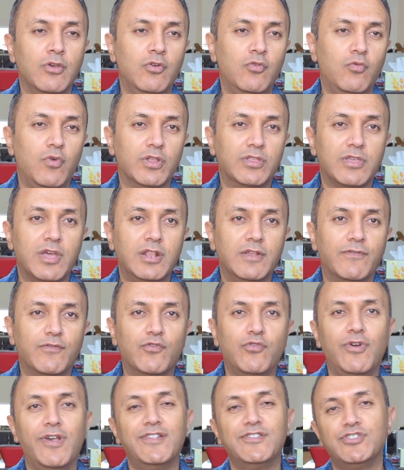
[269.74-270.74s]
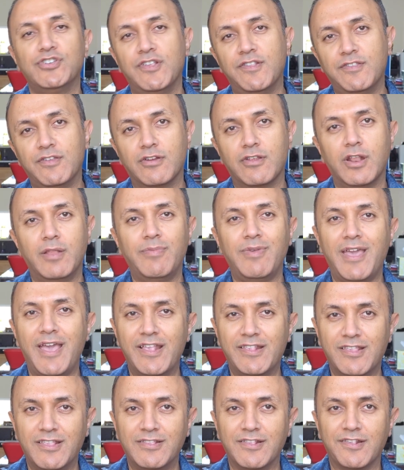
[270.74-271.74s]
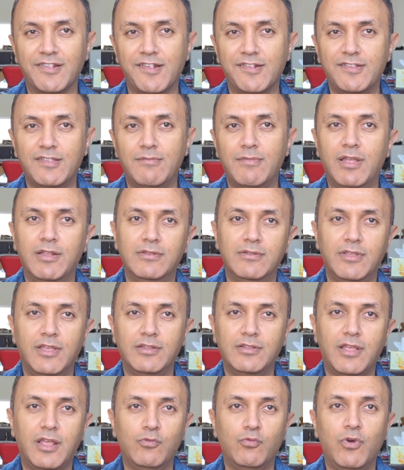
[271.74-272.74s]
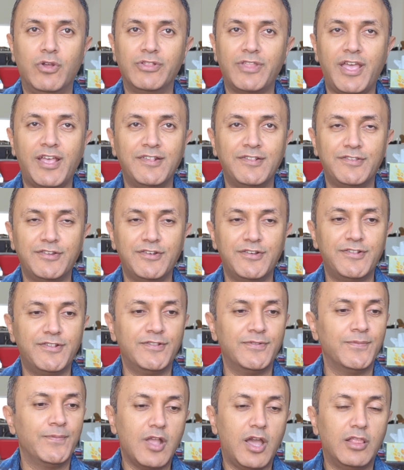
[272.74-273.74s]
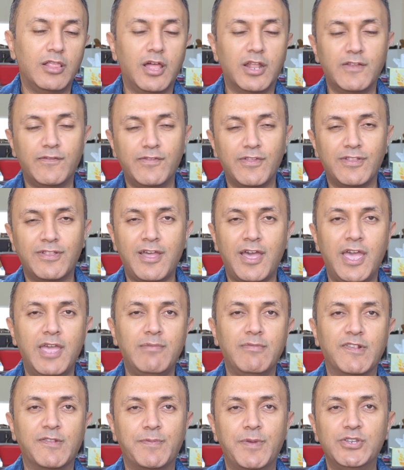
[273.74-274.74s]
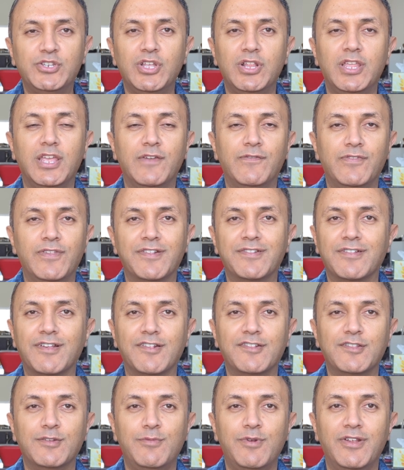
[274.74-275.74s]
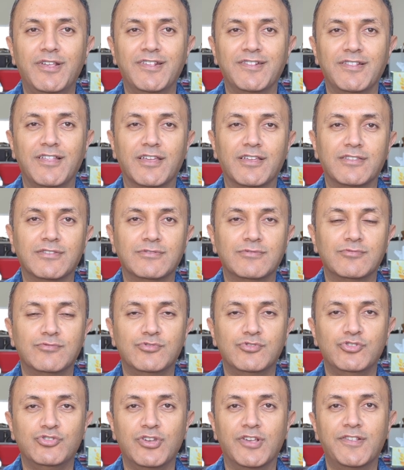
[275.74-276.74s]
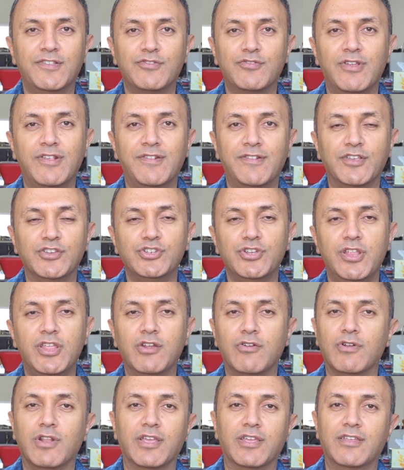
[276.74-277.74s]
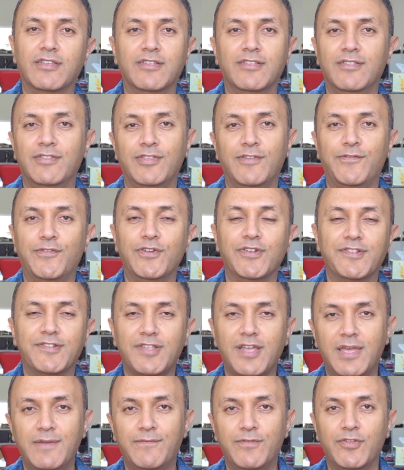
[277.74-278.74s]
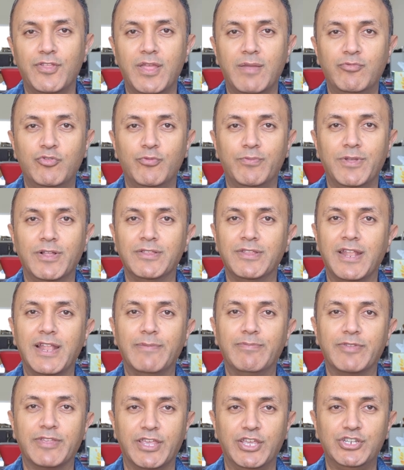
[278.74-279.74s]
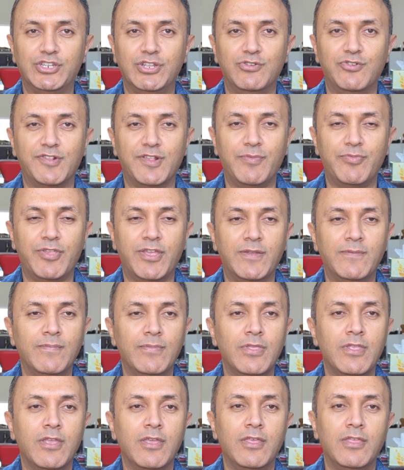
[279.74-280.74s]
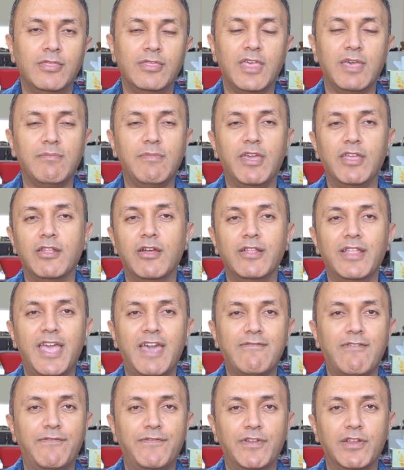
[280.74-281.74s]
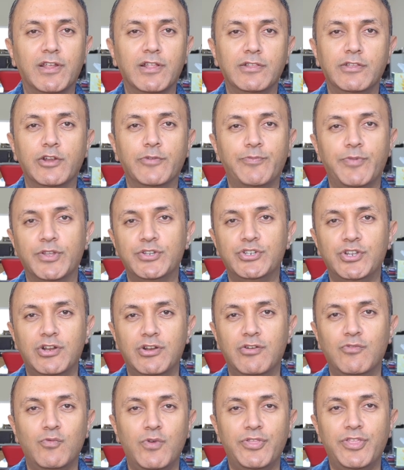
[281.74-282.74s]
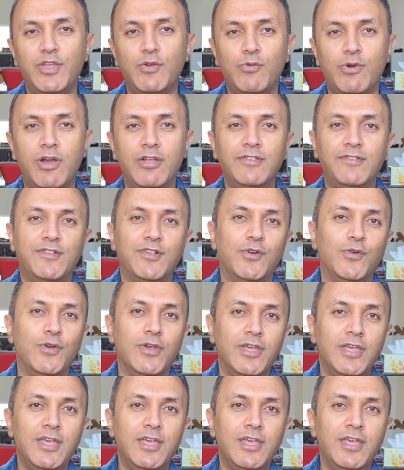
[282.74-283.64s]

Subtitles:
what kind of questions they're going to be asking the system and want answers. A lot of the time, especially if this customer is just transitioning or the first time for them to build an application or something, they may not have a very clear picture on what they want. So